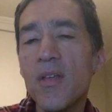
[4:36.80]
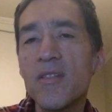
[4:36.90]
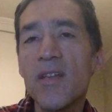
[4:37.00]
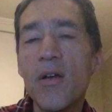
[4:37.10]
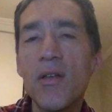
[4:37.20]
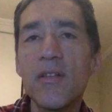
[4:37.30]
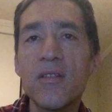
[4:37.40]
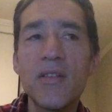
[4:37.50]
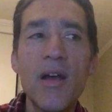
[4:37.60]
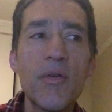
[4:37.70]

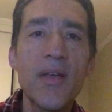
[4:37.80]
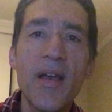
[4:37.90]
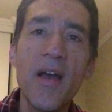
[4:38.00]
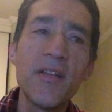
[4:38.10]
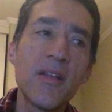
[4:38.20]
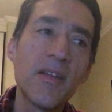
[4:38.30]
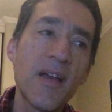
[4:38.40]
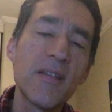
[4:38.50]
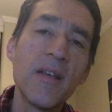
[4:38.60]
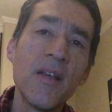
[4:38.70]
sound, adding
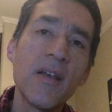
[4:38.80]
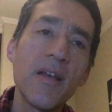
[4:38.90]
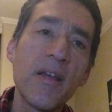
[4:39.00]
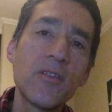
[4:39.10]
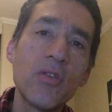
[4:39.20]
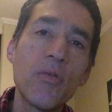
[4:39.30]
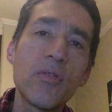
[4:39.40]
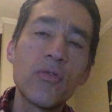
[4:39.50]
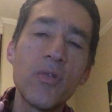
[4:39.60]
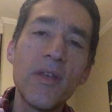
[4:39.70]
that
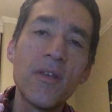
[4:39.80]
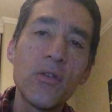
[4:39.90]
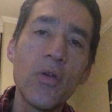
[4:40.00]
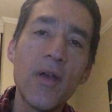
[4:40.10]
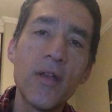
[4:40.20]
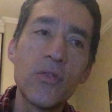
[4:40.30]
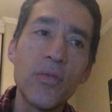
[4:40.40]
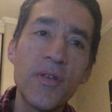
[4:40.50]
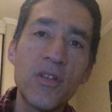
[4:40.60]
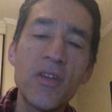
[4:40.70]
tone to
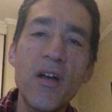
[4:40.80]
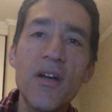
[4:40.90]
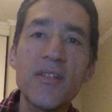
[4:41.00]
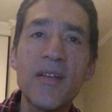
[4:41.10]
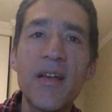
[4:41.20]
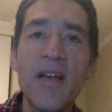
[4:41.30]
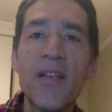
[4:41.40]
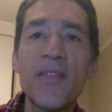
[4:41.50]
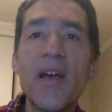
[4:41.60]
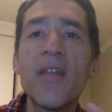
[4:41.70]
the guitars,
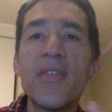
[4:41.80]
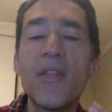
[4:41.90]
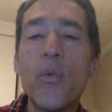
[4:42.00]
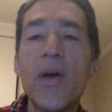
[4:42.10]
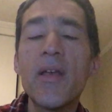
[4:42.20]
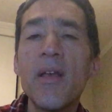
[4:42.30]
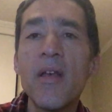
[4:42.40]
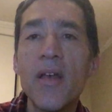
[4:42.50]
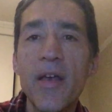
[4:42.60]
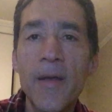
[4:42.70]
and the way
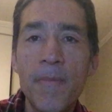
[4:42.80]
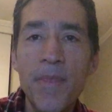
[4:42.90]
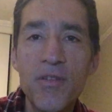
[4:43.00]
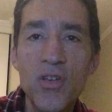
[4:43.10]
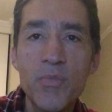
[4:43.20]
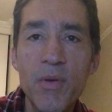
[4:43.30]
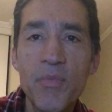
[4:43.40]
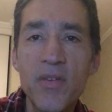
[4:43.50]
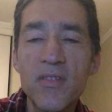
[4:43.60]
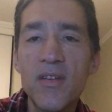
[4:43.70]
Jesper
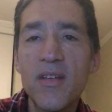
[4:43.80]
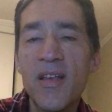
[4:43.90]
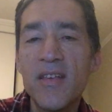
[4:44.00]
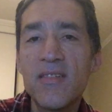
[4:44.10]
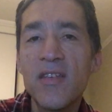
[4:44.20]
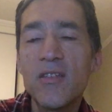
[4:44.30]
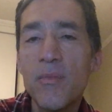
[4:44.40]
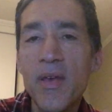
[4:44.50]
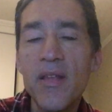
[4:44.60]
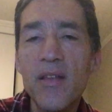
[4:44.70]
Binzer sings
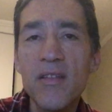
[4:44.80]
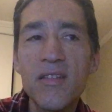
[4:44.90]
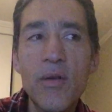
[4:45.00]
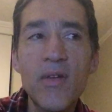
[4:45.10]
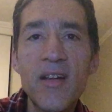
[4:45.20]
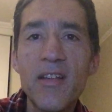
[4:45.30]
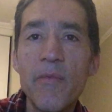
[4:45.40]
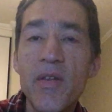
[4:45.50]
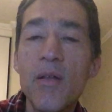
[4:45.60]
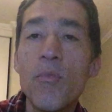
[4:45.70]
made it sound a little
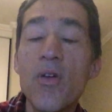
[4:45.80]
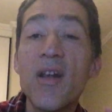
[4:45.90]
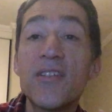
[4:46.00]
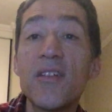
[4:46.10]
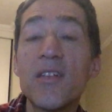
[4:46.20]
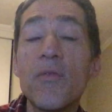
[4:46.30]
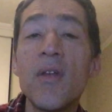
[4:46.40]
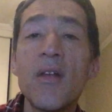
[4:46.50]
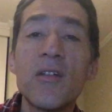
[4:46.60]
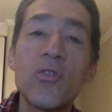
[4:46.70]
bit more alternative,
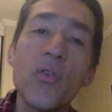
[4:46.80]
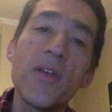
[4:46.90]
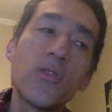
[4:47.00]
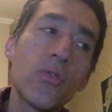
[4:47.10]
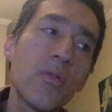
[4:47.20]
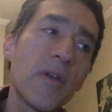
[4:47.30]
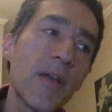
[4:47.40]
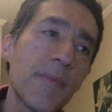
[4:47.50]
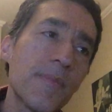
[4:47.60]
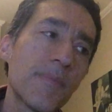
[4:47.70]
trying to
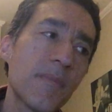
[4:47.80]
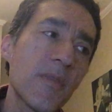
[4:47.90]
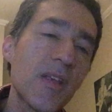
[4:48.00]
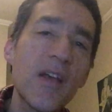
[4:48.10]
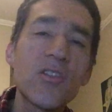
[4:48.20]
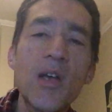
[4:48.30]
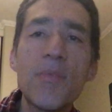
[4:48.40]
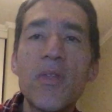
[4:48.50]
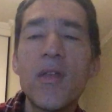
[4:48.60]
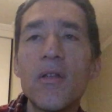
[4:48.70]
catch
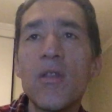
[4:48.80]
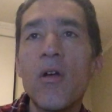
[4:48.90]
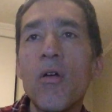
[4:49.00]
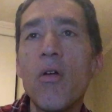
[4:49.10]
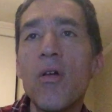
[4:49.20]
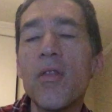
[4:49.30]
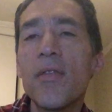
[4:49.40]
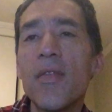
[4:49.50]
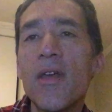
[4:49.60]
up with all